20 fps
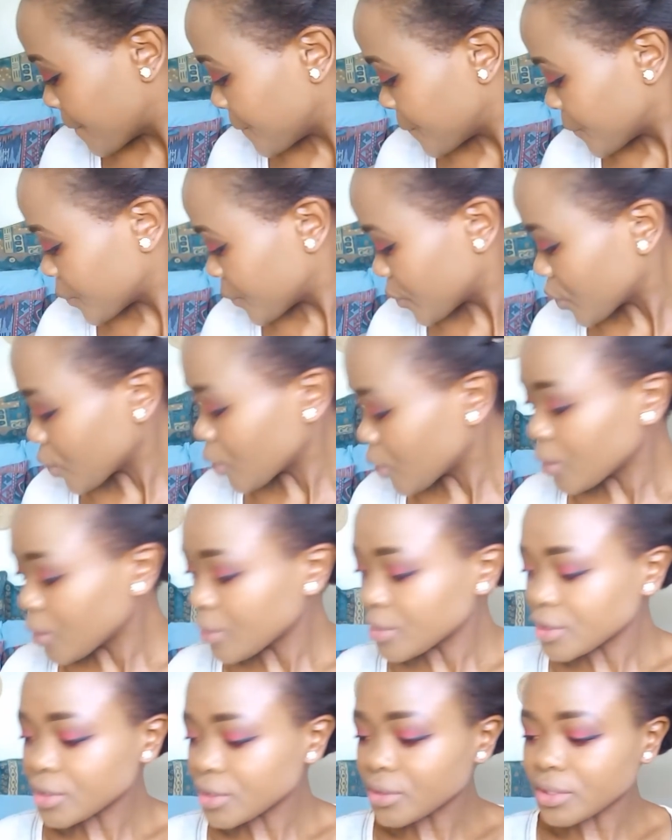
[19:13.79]
So
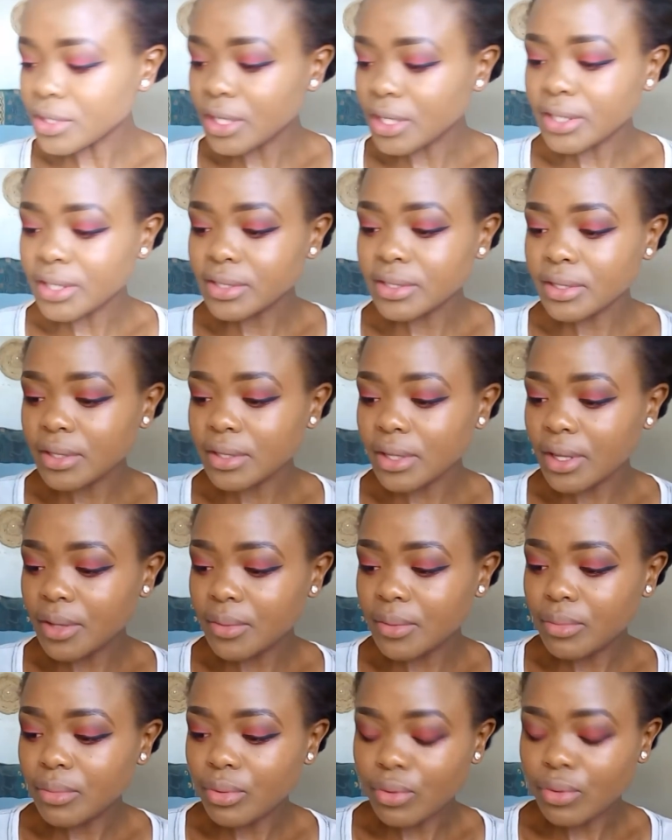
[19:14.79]
I'm just gonna get a
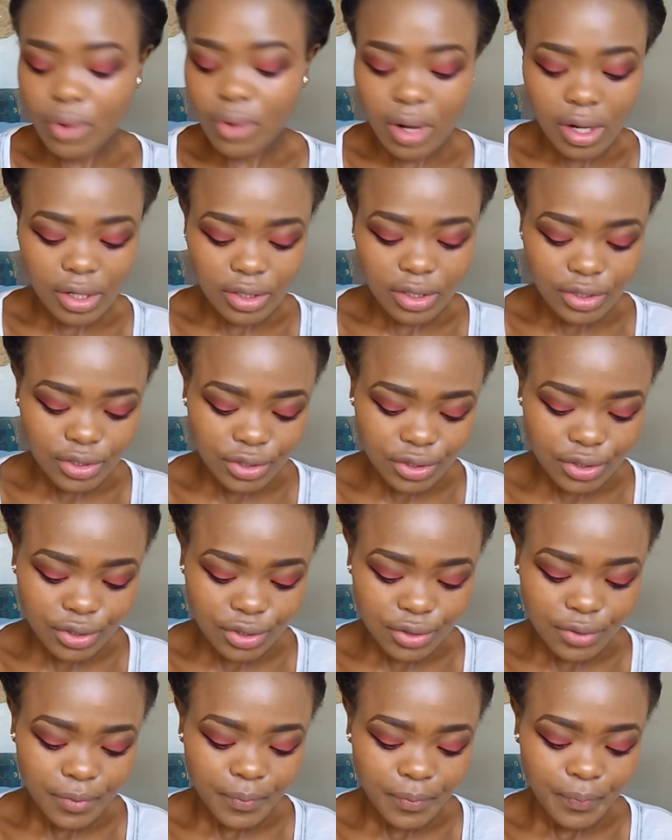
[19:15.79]

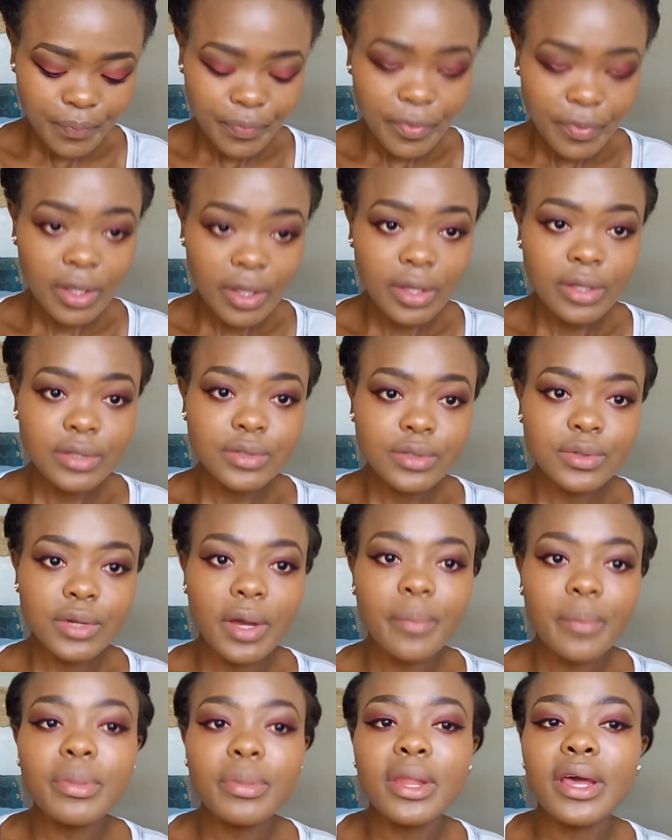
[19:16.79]
brush to
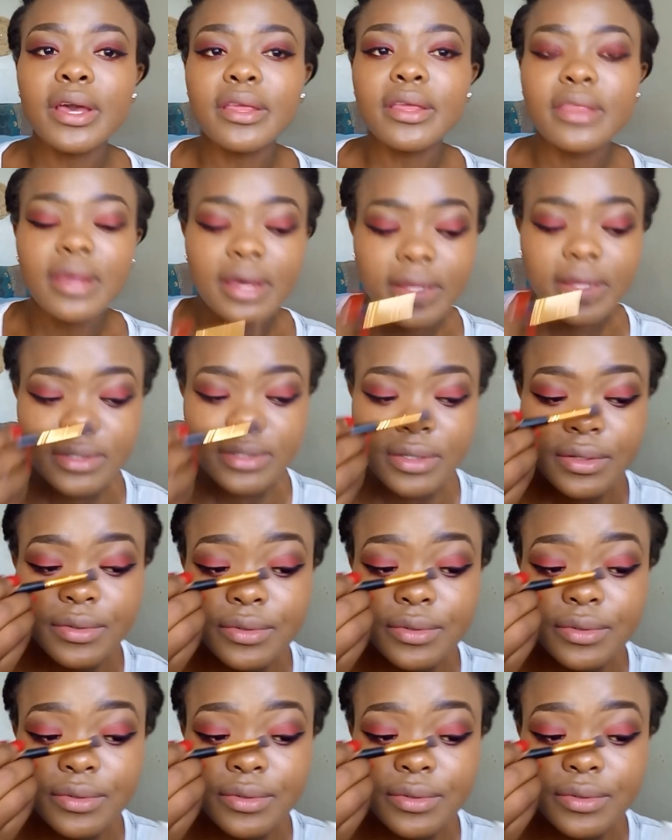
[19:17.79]
apply that